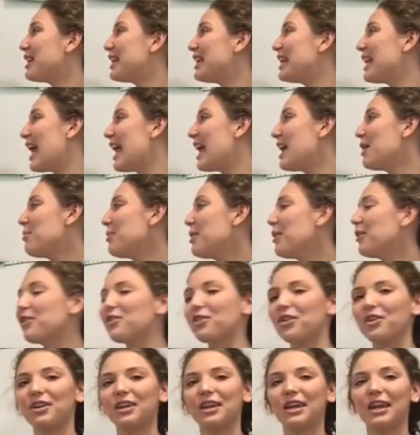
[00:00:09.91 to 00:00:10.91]
today we
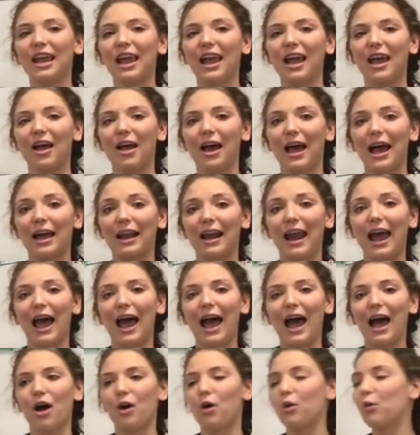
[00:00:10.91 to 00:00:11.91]
are looking at
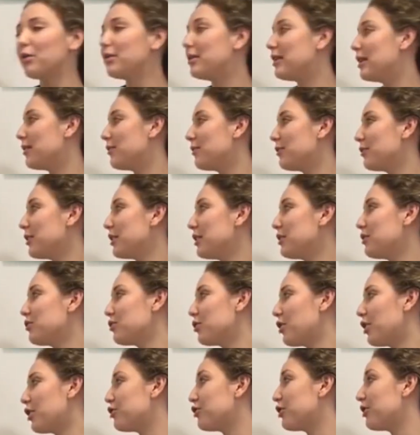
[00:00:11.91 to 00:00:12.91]
how different
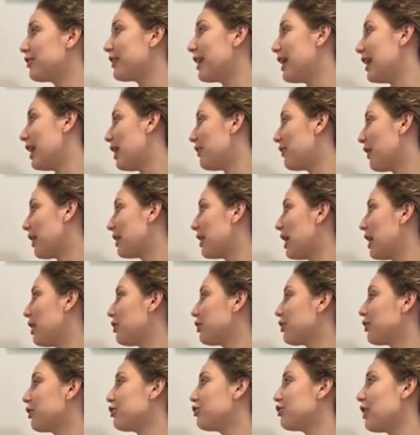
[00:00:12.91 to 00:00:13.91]
charges in a
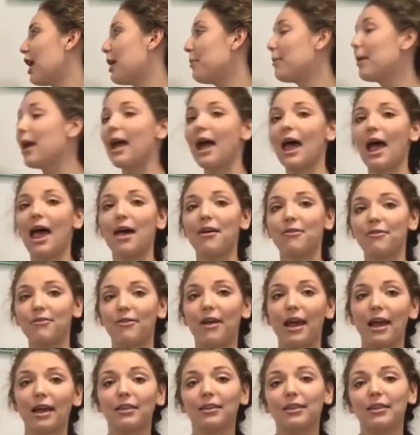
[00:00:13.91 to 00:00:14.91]
rectangular shape
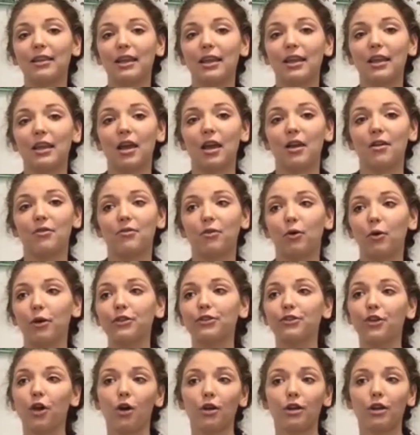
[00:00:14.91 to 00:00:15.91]
affect the
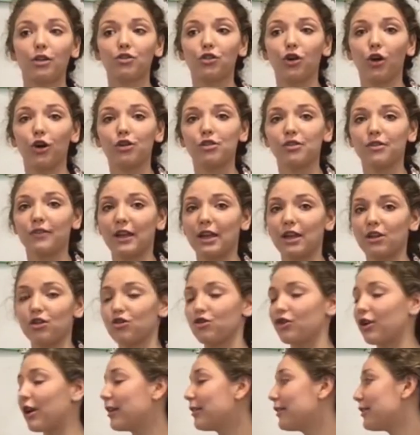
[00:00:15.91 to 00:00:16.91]
force on a charge of
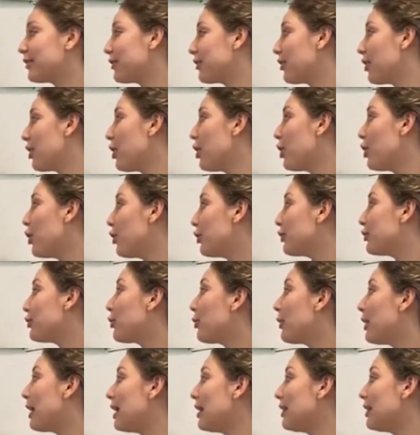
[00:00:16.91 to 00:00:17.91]
interest.
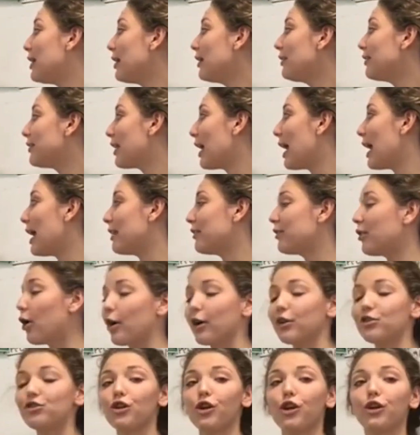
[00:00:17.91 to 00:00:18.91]
So in this case,
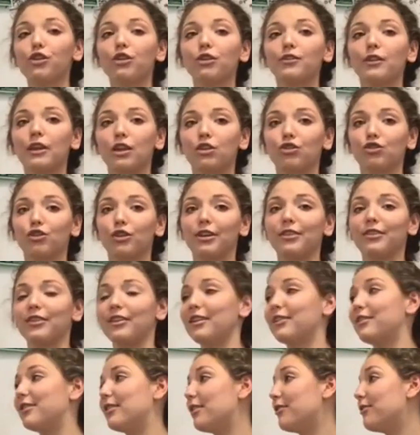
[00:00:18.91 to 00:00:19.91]
our charge of interest
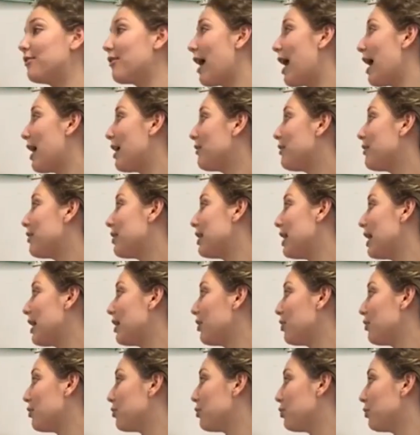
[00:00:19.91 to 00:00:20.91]
is the 5
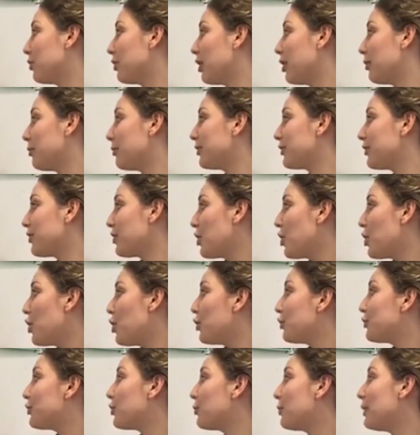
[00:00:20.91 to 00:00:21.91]
nanocoulombs.
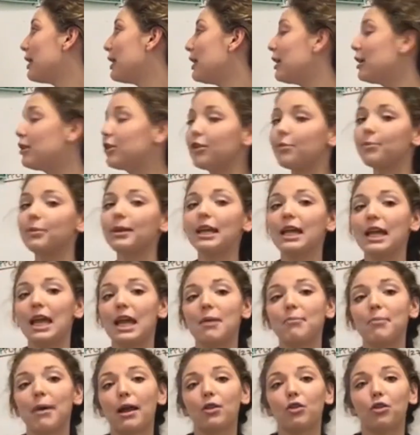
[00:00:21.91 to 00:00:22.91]
So we need to
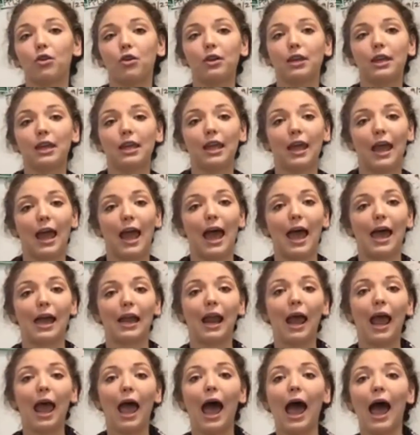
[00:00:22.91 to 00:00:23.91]
begin by looking at